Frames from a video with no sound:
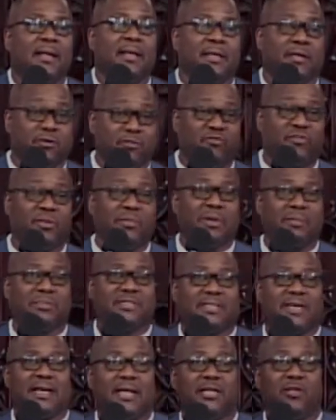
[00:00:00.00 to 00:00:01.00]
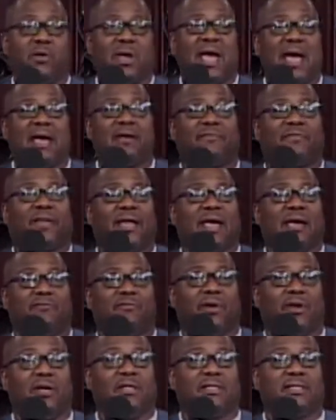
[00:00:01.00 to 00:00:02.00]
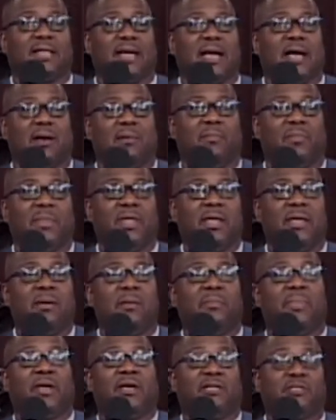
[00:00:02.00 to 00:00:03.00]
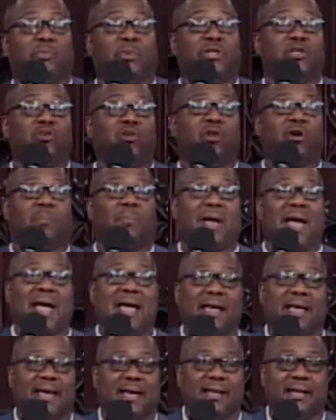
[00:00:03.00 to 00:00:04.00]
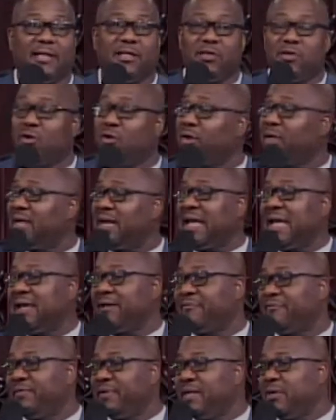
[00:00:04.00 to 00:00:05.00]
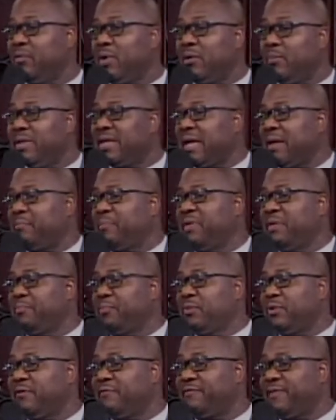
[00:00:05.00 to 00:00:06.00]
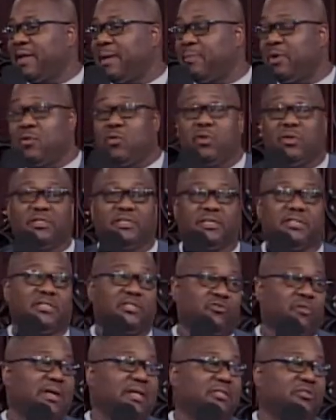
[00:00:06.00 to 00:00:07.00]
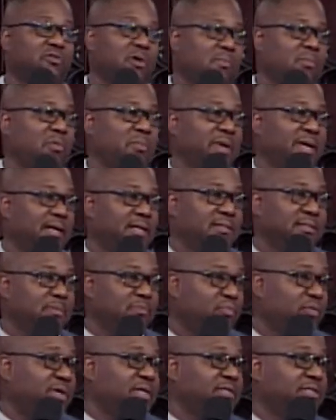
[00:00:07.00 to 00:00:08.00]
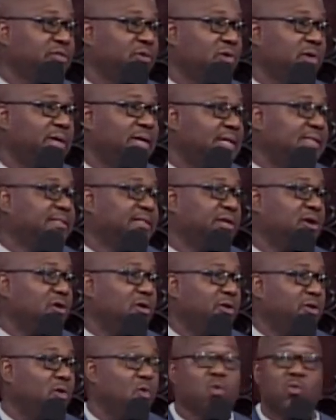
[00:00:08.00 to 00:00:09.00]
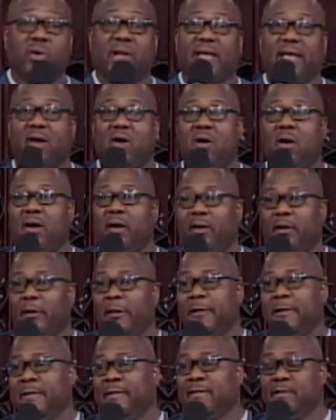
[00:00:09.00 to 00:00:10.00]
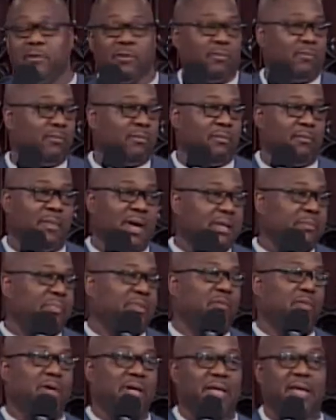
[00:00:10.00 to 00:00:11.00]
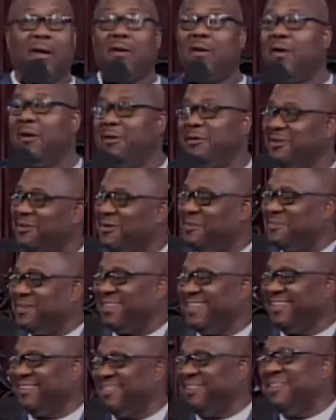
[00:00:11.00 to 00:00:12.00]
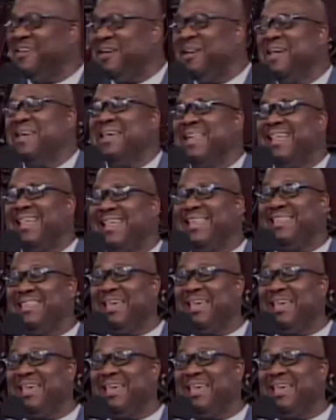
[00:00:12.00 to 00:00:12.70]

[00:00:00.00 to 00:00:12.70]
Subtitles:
You see what I'm saying? You have to have a good time, because when you look back at it, you're going to laugh anyway. We got people in the family who are just straight troublemakers. I'm pretty sure each of y'all know who they are. Might be one of y'all. No, man.